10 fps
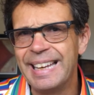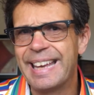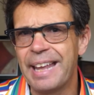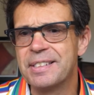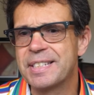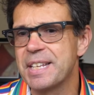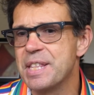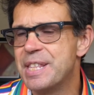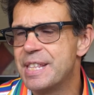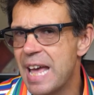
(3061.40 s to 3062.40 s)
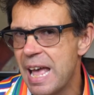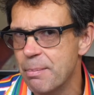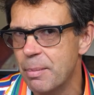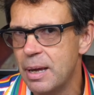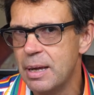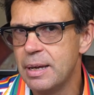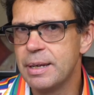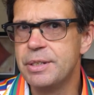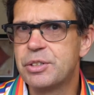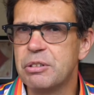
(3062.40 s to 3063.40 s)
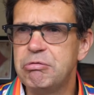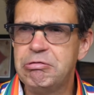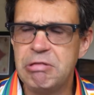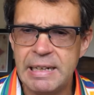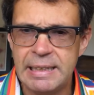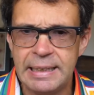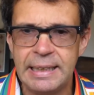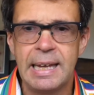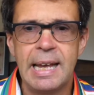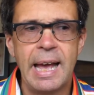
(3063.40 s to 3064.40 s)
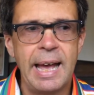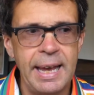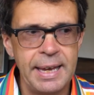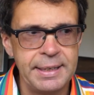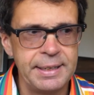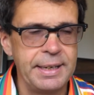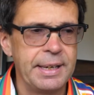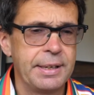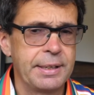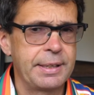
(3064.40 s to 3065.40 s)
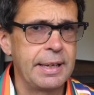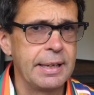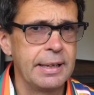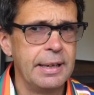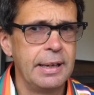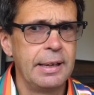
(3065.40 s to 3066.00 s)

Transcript: against them is a really handy thing